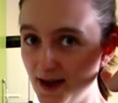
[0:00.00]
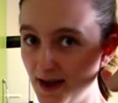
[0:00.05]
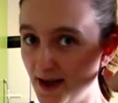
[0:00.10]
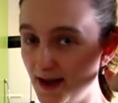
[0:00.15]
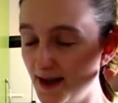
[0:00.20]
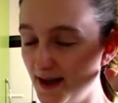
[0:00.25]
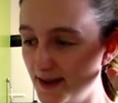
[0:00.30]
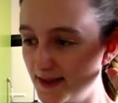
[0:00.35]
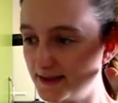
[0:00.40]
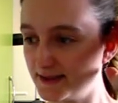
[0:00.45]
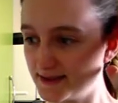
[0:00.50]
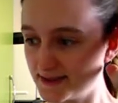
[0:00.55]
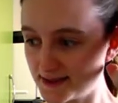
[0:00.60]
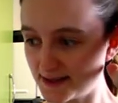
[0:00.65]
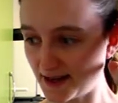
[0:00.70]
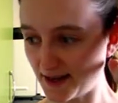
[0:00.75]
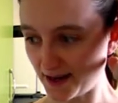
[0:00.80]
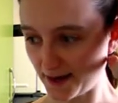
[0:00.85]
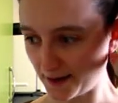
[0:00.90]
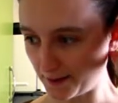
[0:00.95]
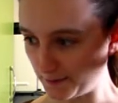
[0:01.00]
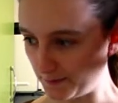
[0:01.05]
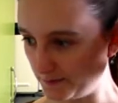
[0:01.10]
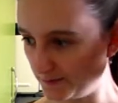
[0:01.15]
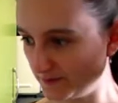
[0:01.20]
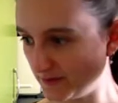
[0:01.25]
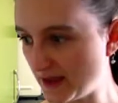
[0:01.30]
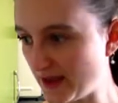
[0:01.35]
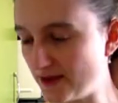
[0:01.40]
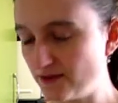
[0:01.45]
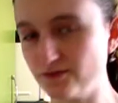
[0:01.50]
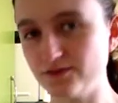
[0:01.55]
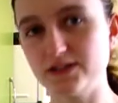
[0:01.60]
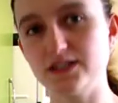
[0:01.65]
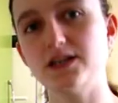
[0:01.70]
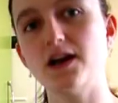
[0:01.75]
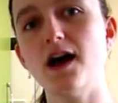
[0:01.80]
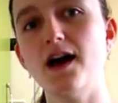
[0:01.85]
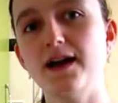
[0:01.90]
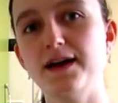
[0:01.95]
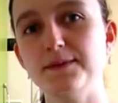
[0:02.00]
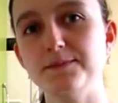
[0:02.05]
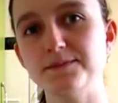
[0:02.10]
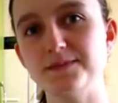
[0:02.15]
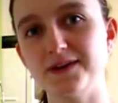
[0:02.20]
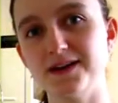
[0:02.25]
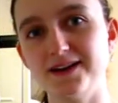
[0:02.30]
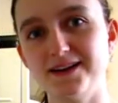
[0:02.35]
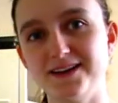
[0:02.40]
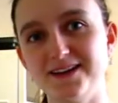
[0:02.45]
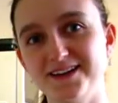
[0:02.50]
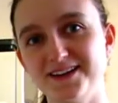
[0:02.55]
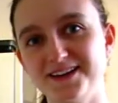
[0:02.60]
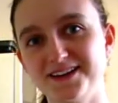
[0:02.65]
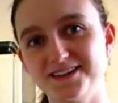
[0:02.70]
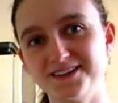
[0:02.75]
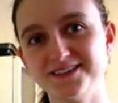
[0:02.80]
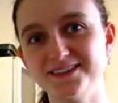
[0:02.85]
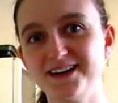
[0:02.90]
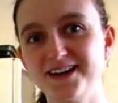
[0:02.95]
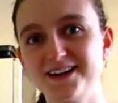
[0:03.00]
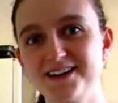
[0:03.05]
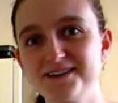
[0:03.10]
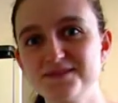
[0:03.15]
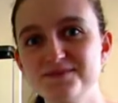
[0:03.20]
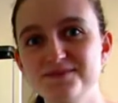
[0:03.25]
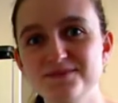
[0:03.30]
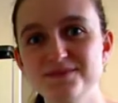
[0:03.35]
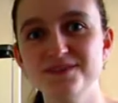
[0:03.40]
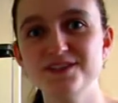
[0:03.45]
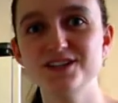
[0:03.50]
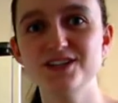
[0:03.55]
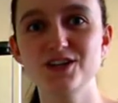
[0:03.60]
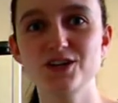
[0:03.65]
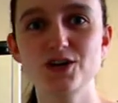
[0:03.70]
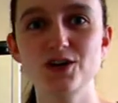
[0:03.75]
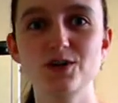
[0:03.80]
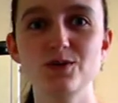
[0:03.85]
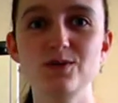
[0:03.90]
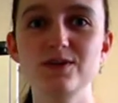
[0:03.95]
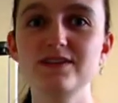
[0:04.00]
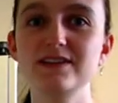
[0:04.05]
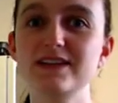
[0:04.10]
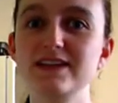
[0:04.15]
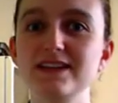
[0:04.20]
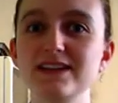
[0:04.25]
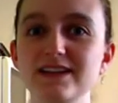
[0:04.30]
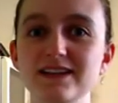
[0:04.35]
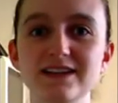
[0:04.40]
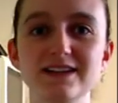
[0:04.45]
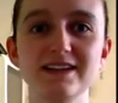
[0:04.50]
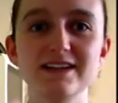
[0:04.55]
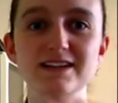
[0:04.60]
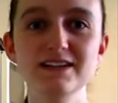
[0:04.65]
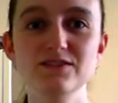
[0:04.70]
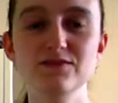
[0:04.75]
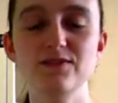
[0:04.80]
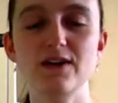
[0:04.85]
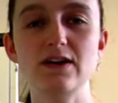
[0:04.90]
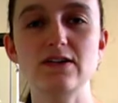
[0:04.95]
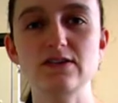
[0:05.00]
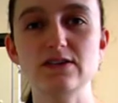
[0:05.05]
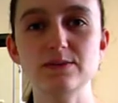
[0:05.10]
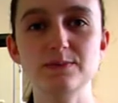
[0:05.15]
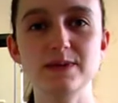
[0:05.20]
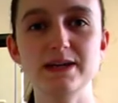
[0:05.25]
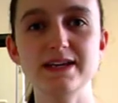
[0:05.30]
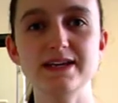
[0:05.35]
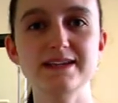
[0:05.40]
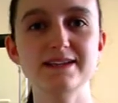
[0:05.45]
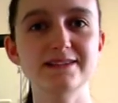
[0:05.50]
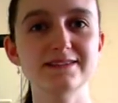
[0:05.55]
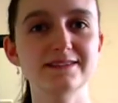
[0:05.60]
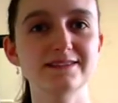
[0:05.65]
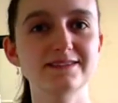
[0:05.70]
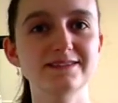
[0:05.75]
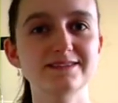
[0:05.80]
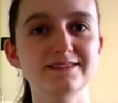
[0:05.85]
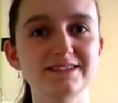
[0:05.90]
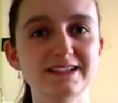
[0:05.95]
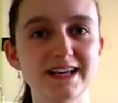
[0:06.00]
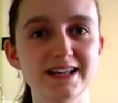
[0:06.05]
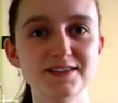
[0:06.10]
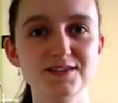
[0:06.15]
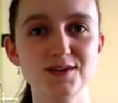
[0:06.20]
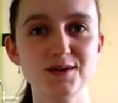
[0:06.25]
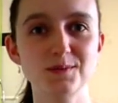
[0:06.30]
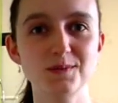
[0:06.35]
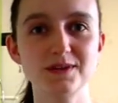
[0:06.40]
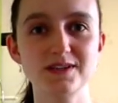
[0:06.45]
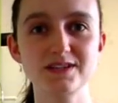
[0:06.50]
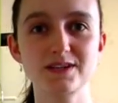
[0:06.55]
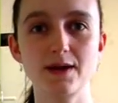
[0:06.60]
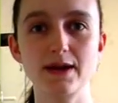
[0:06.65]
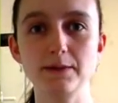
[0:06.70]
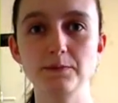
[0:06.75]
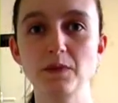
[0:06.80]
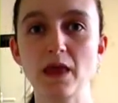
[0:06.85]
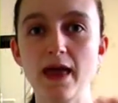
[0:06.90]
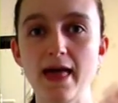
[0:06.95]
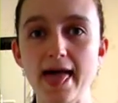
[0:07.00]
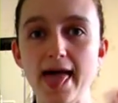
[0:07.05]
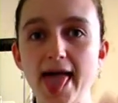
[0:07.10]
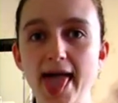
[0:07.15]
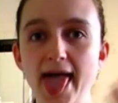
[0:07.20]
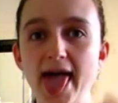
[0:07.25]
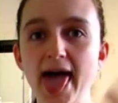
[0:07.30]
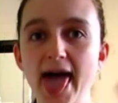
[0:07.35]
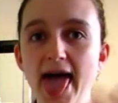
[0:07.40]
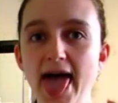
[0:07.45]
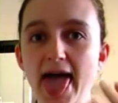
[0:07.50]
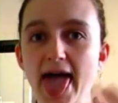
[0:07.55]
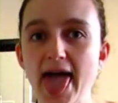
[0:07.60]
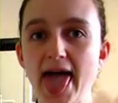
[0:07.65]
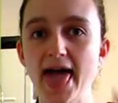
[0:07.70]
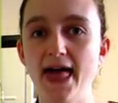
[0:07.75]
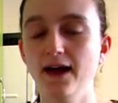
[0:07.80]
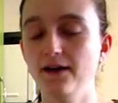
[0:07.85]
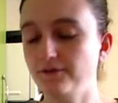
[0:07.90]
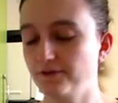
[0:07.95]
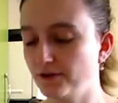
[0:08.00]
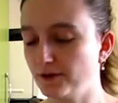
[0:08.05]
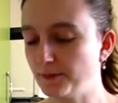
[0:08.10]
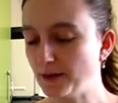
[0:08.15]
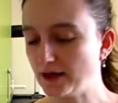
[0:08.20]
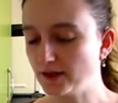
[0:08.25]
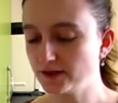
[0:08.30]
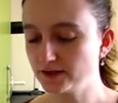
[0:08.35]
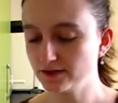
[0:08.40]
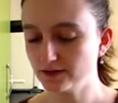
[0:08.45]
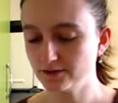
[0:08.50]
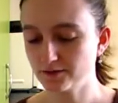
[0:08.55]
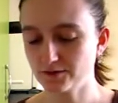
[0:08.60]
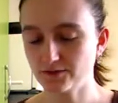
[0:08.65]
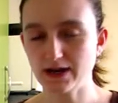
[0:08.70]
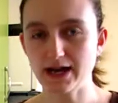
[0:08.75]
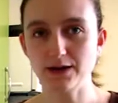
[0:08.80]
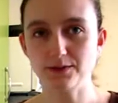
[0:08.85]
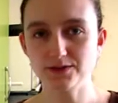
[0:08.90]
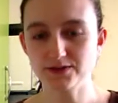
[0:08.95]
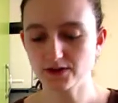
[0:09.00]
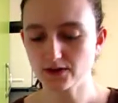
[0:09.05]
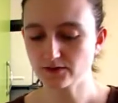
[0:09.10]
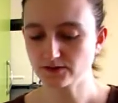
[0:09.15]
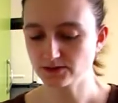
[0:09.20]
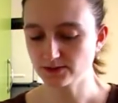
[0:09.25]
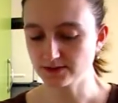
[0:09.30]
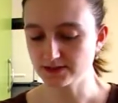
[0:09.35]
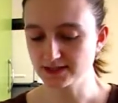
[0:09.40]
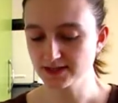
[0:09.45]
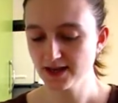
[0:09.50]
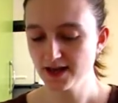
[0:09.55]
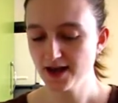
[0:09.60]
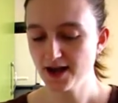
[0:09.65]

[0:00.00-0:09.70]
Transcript: and every time I cook with it, it invariably ends up with us going for about 3 hours afterwards.